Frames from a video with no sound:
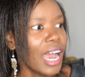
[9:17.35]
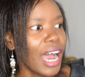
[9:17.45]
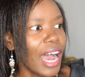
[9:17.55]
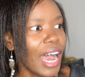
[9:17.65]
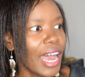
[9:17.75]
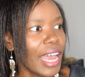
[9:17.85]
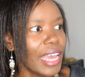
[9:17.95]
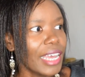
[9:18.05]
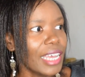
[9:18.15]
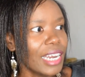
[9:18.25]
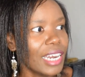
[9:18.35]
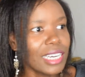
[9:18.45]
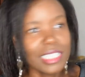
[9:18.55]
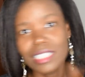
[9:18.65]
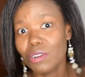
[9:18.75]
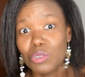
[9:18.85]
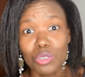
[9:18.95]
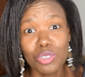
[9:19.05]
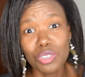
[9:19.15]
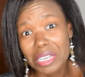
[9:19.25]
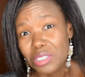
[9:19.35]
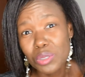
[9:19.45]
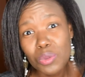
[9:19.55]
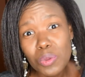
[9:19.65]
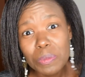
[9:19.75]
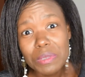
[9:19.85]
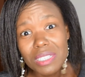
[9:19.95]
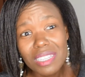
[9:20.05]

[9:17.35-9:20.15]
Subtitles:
I learned how to drink soups.